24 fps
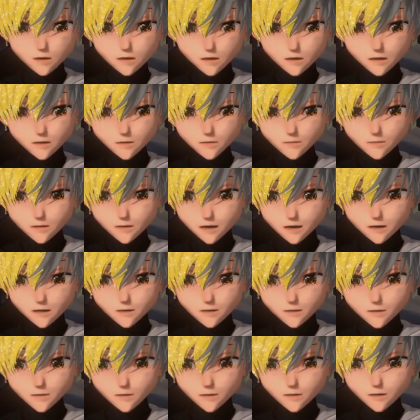
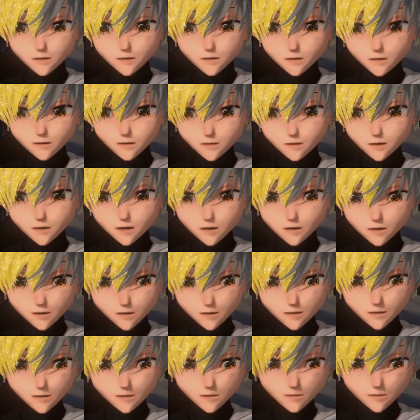Size is how big it
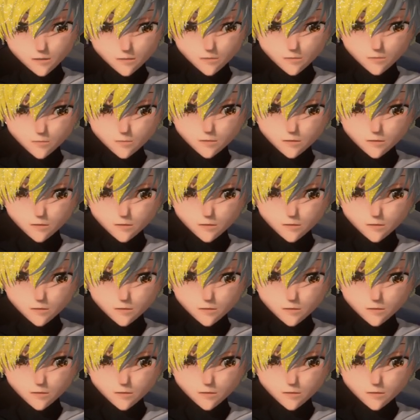is.